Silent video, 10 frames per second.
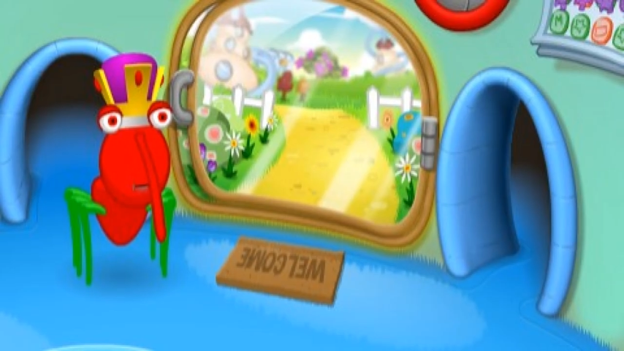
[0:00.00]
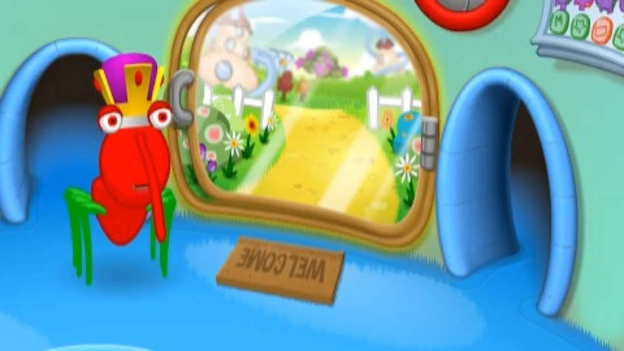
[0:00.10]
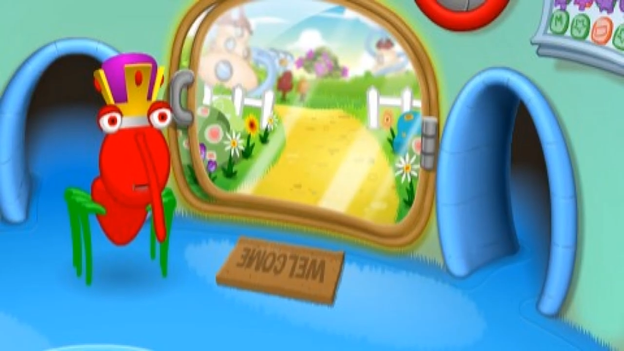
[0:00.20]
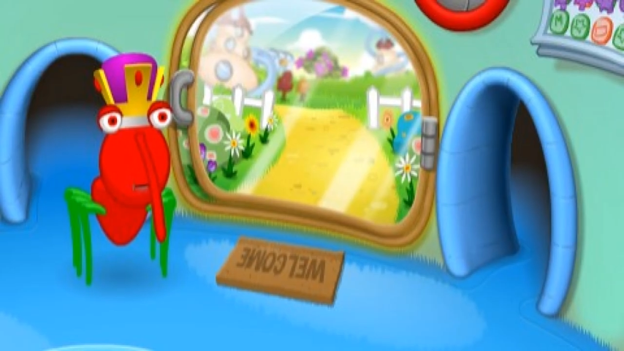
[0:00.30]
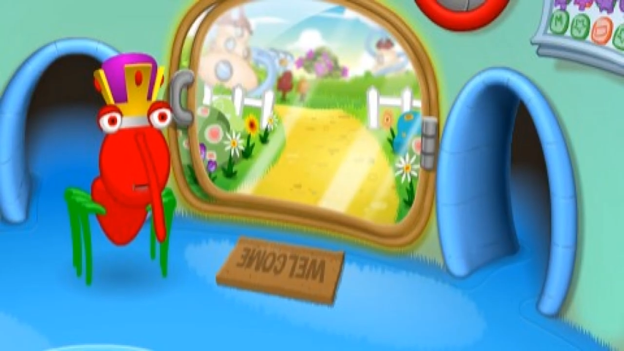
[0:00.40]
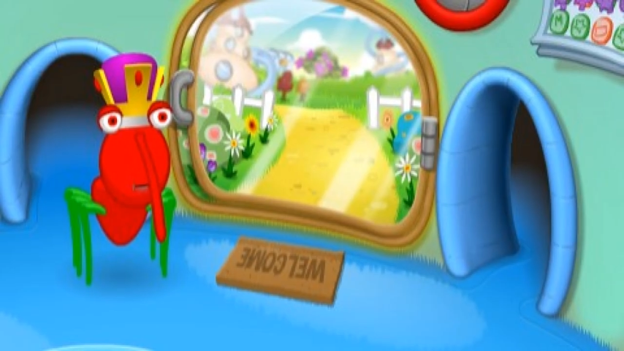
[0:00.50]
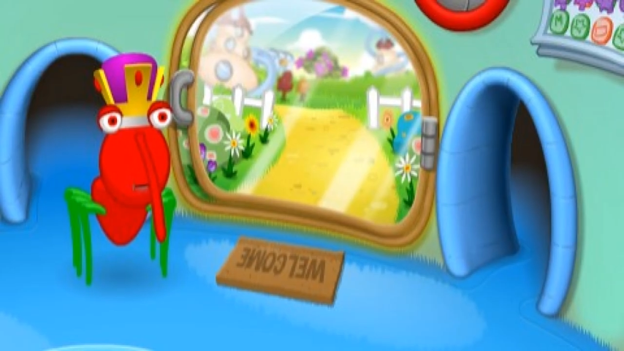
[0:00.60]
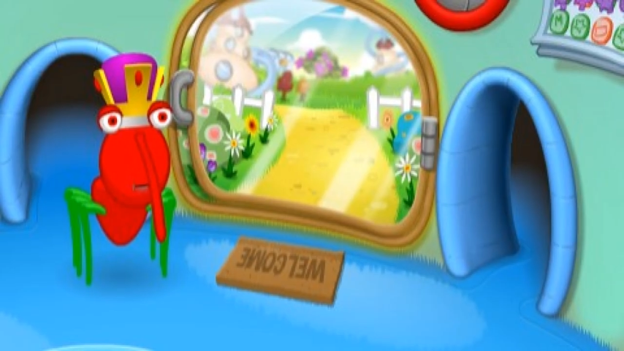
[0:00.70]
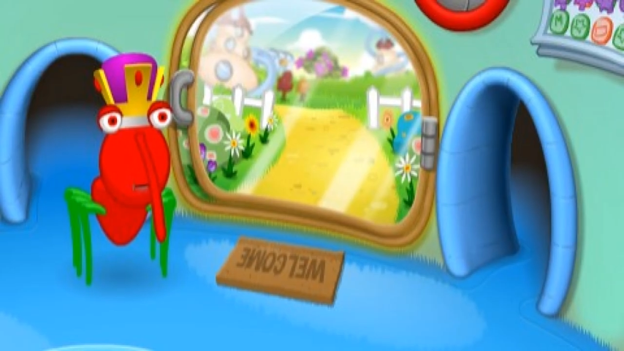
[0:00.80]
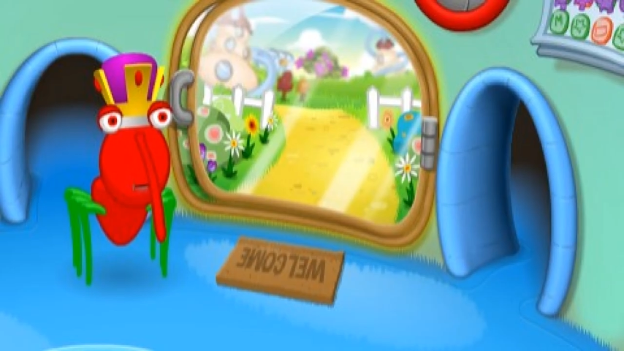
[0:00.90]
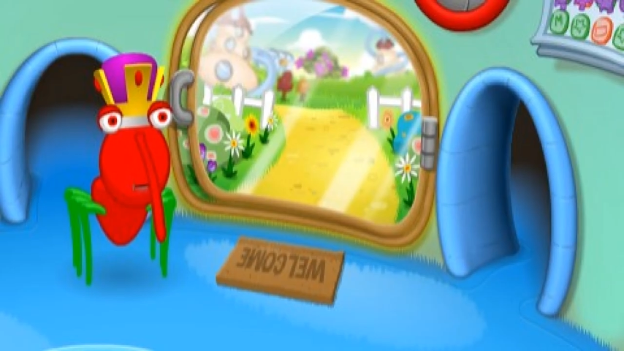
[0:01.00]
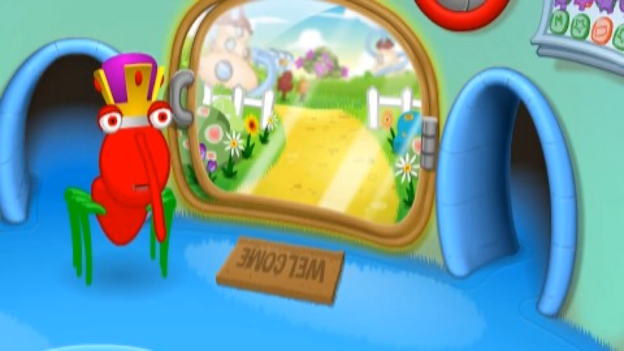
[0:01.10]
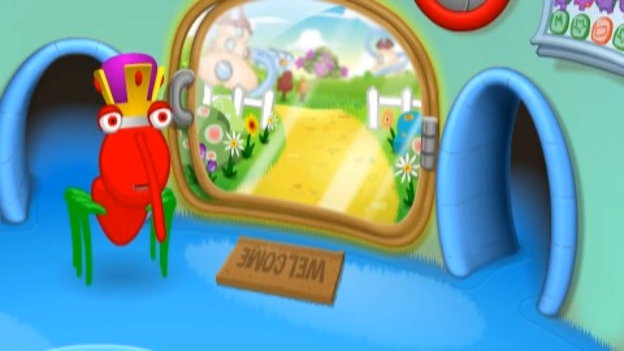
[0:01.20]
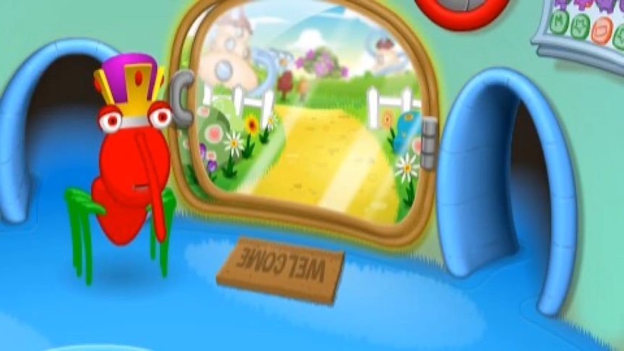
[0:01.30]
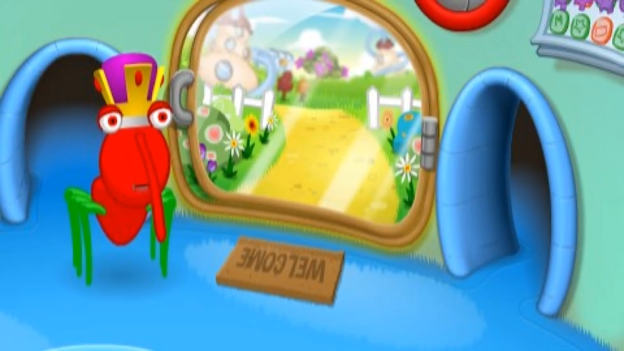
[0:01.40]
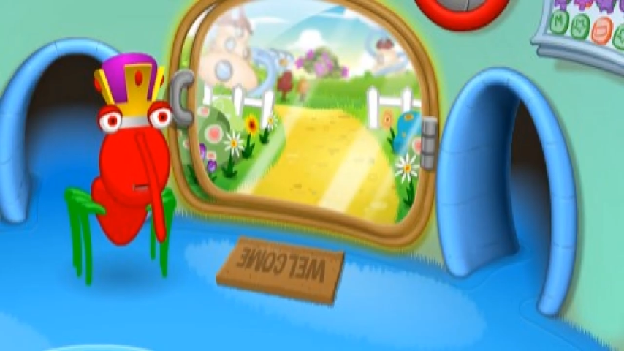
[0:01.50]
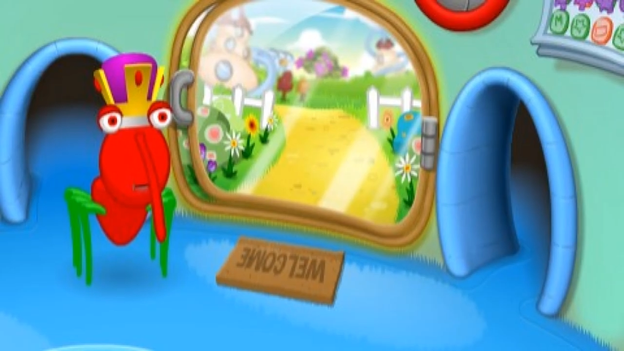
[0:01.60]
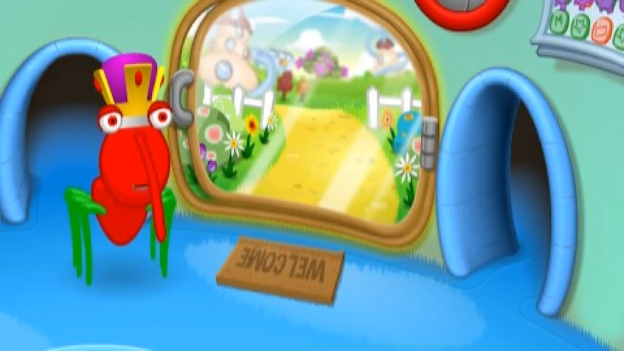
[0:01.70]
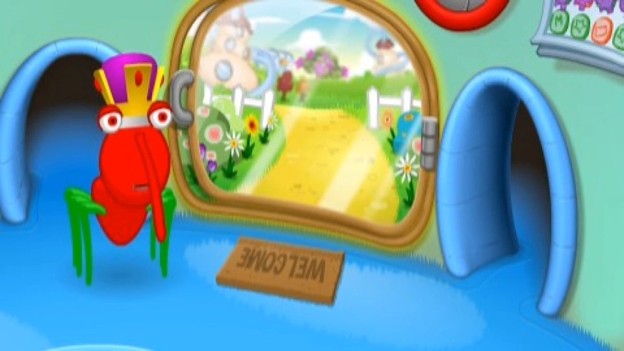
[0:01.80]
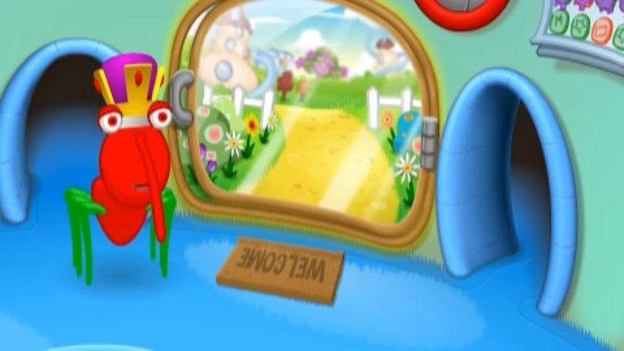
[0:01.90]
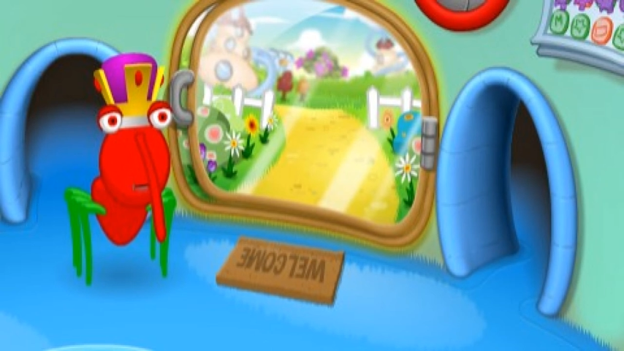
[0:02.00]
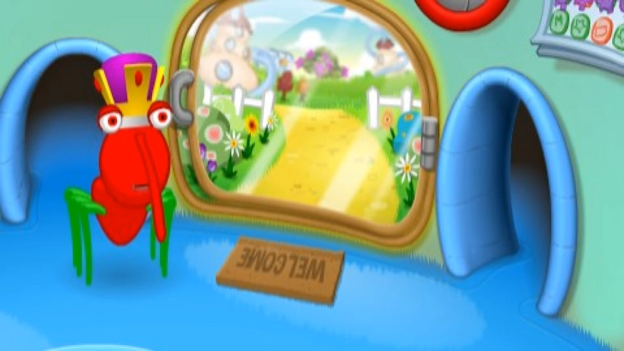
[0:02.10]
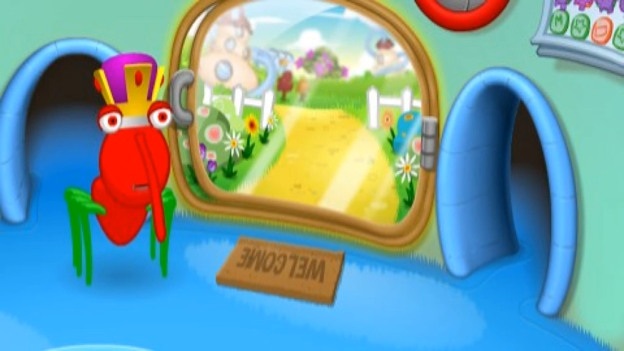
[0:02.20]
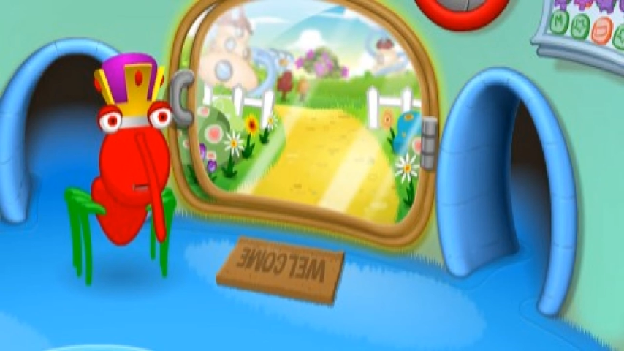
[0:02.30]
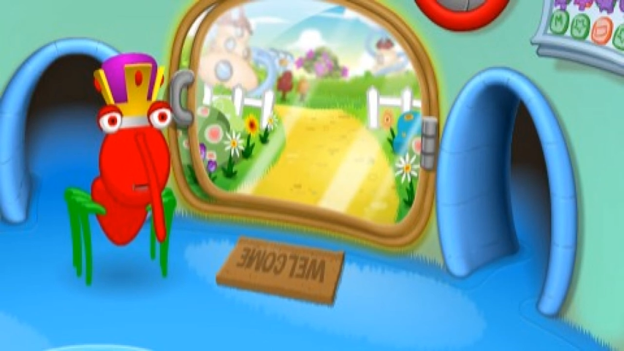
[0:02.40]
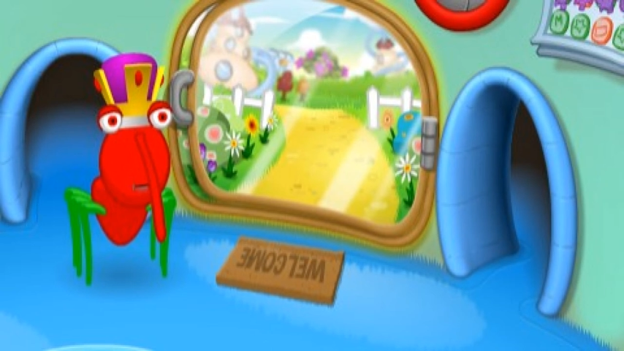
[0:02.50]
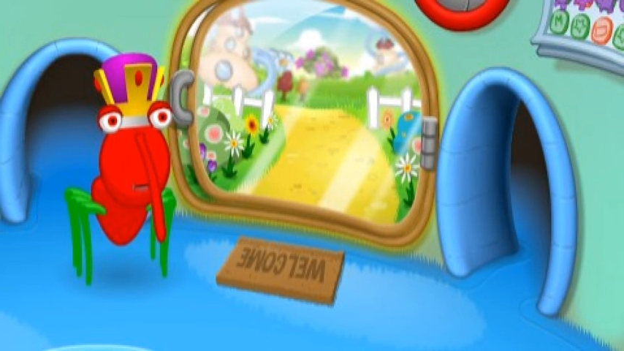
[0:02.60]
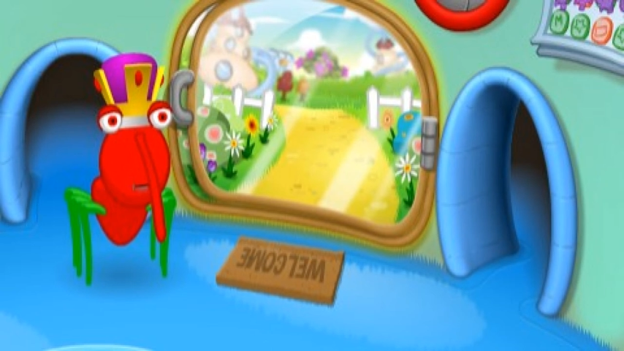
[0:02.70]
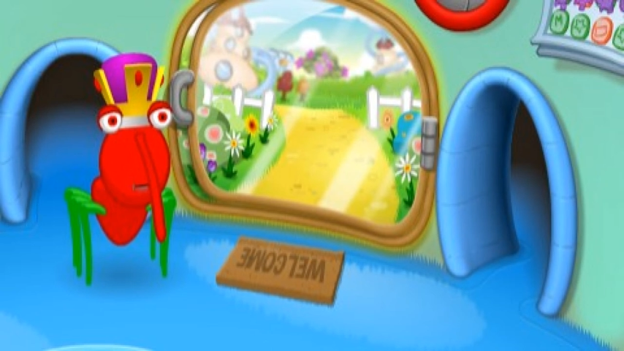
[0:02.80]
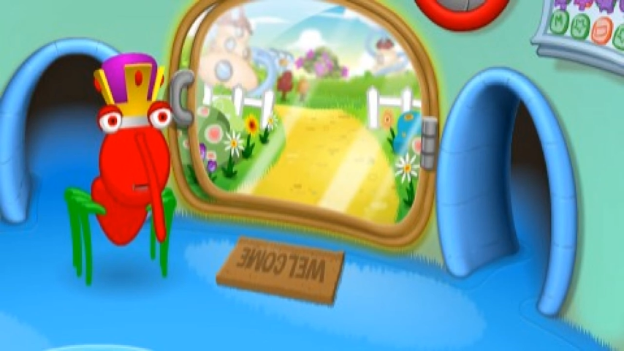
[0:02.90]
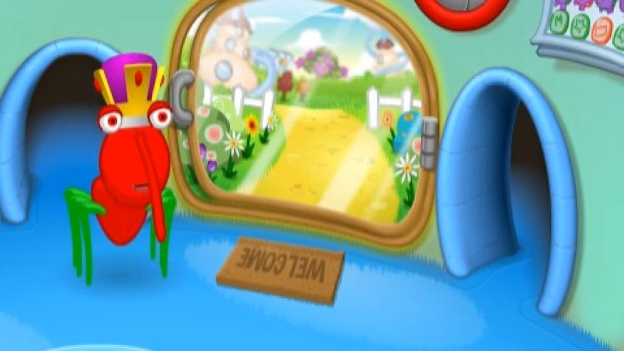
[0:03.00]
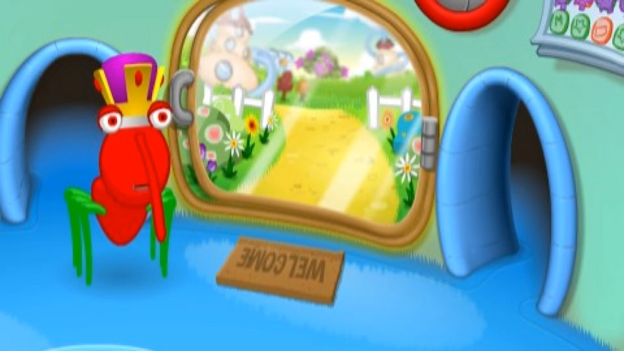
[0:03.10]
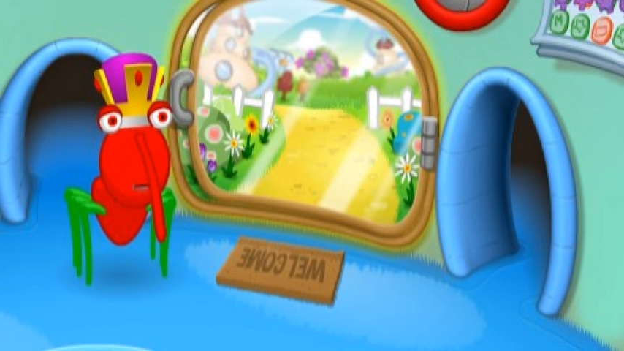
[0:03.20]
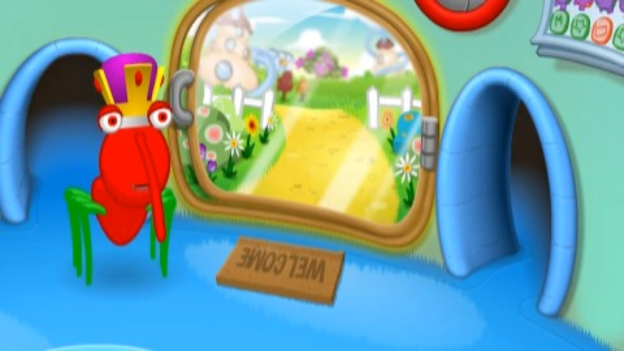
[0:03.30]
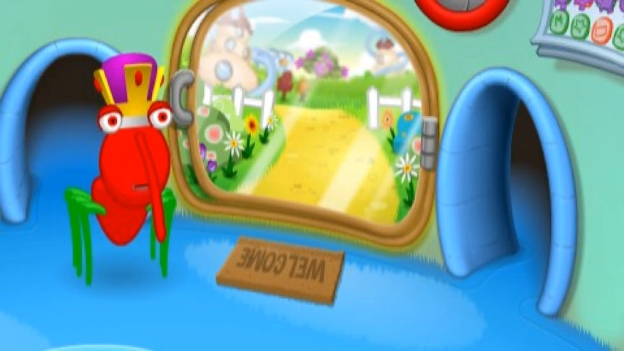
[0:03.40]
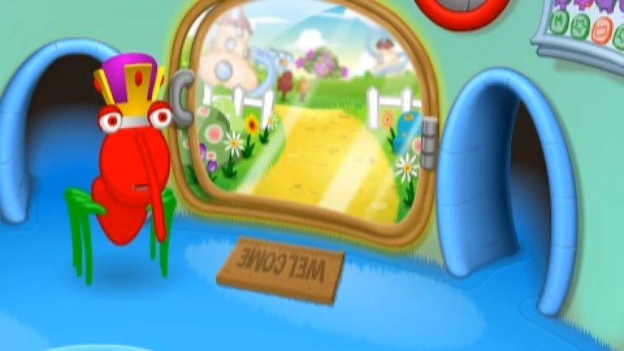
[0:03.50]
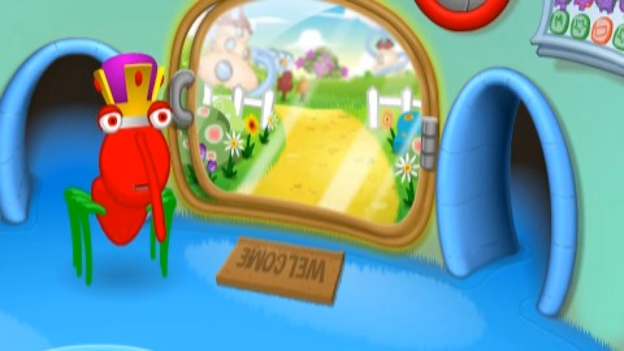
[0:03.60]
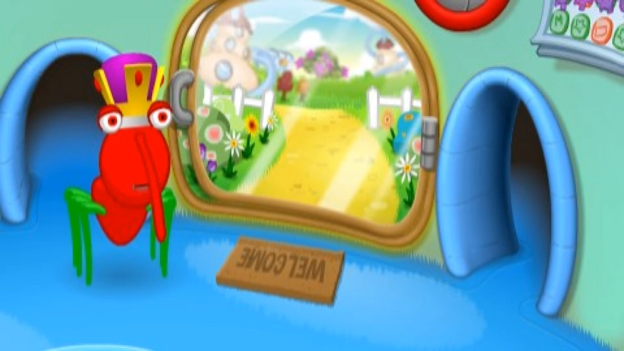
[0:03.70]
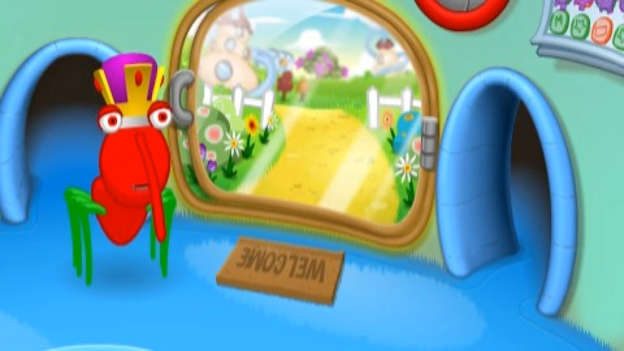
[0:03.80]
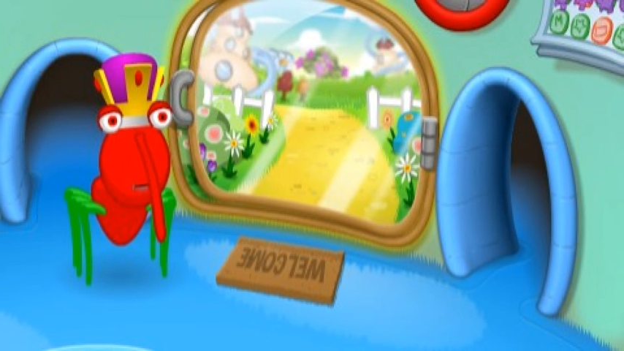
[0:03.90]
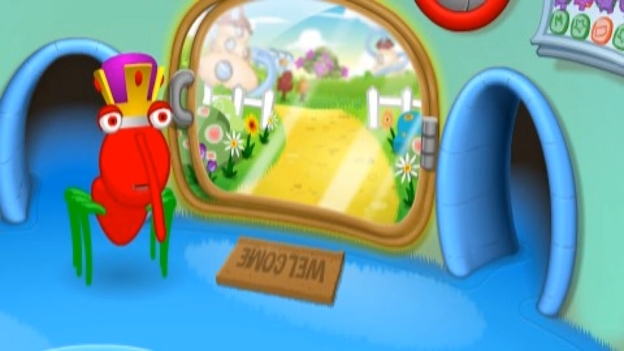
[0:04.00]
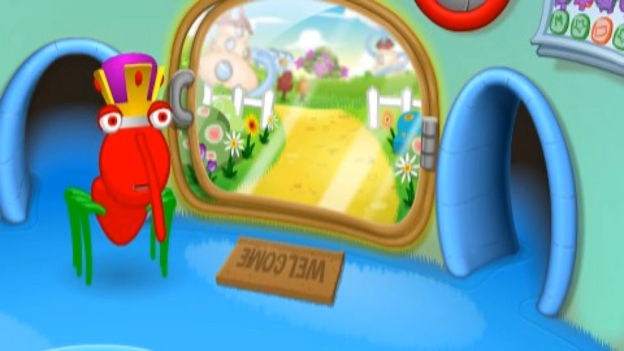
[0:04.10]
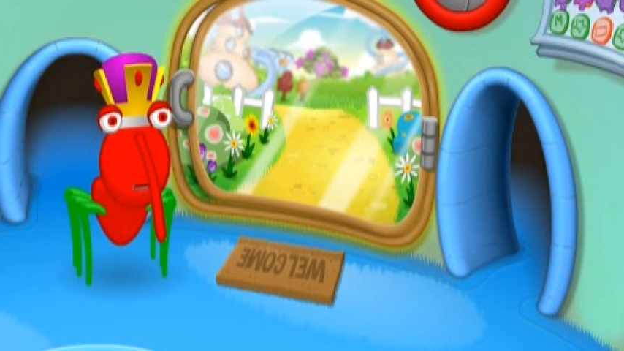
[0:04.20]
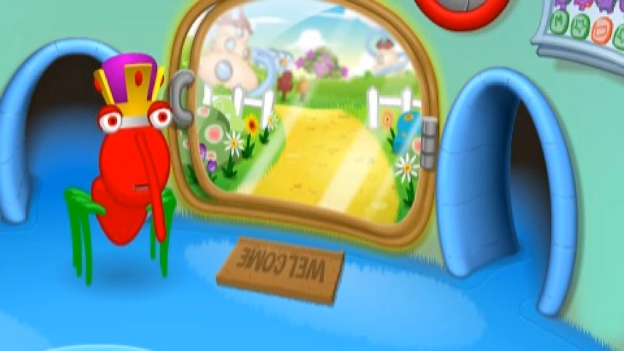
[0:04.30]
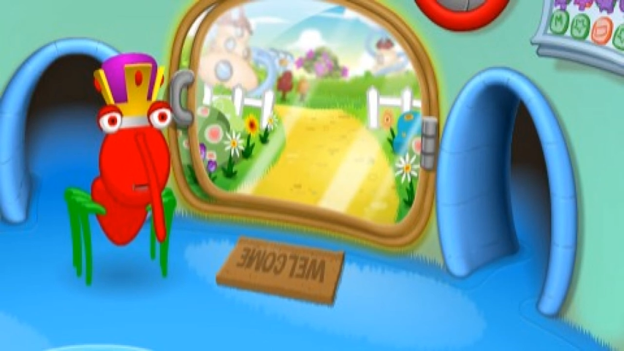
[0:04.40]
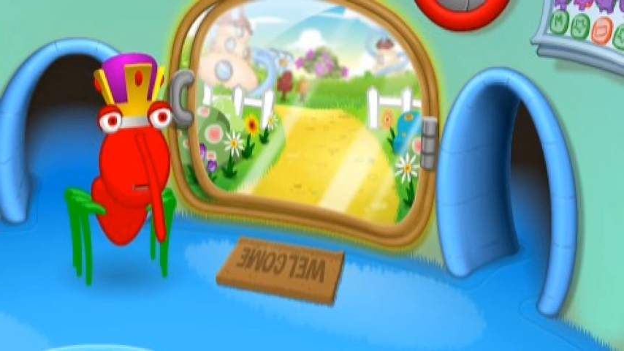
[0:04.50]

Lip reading: Nobody's mouth can be seen.